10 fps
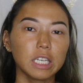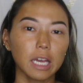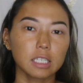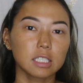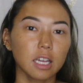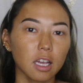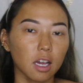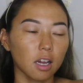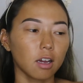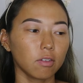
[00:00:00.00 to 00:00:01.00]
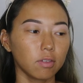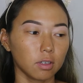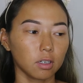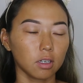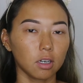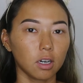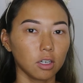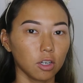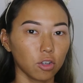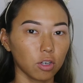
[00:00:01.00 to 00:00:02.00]
Next I have
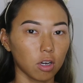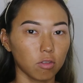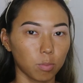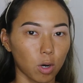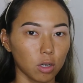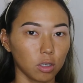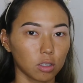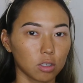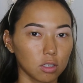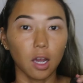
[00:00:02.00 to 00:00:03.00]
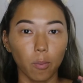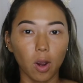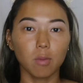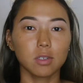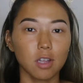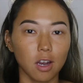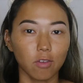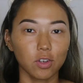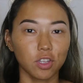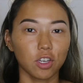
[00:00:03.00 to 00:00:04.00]
another e.L.F. product. I promise not
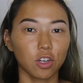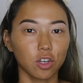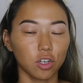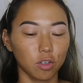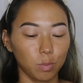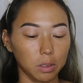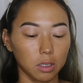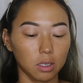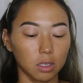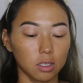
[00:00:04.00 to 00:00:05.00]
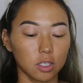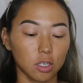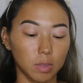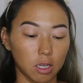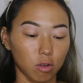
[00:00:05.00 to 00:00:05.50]
everything is gonna be